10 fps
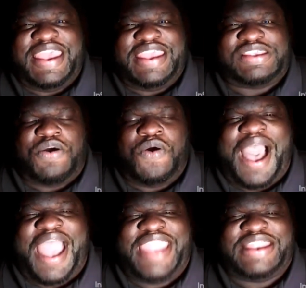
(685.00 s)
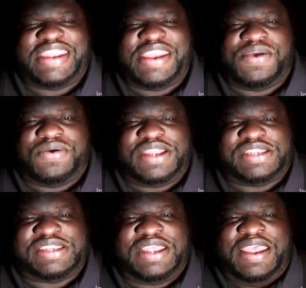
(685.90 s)
whole ideal.
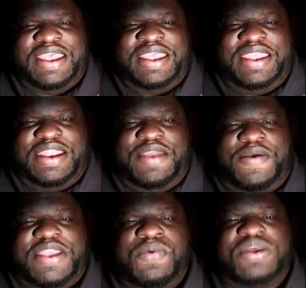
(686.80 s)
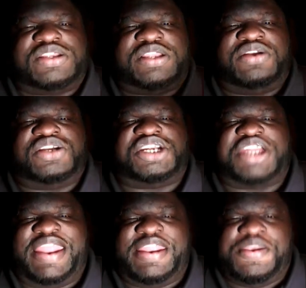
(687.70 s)
His, you know, he wants to
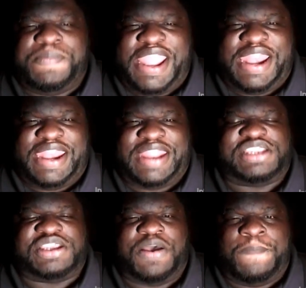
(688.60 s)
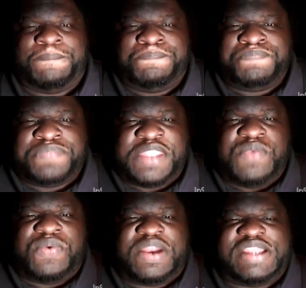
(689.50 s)
understand humanity, so he
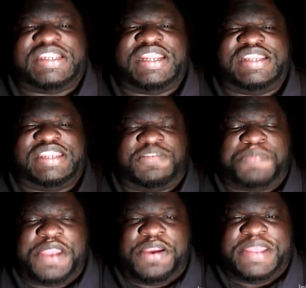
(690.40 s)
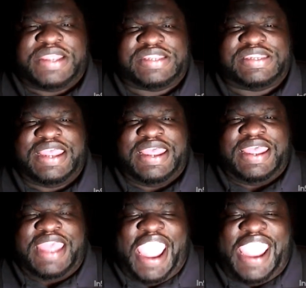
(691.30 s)
runs these experiments.
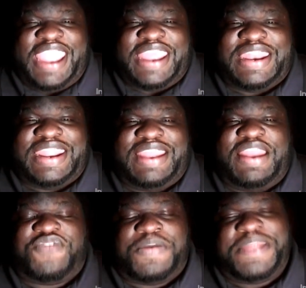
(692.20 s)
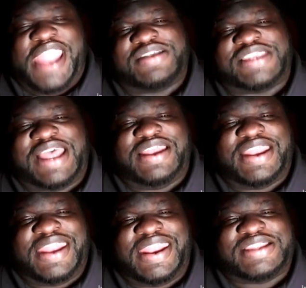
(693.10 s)
And from the outside
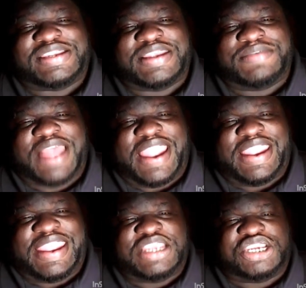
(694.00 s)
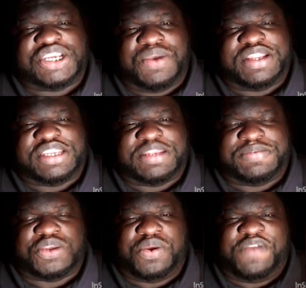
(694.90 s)
looking in, it seems like he's showing some
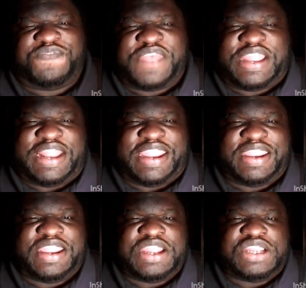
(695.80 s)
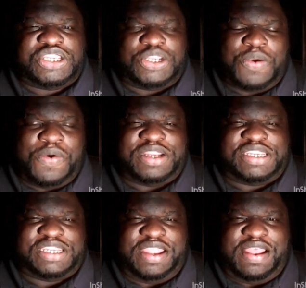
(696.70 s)
sort of feeling
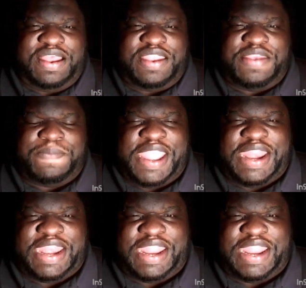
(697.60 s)
towards humanity.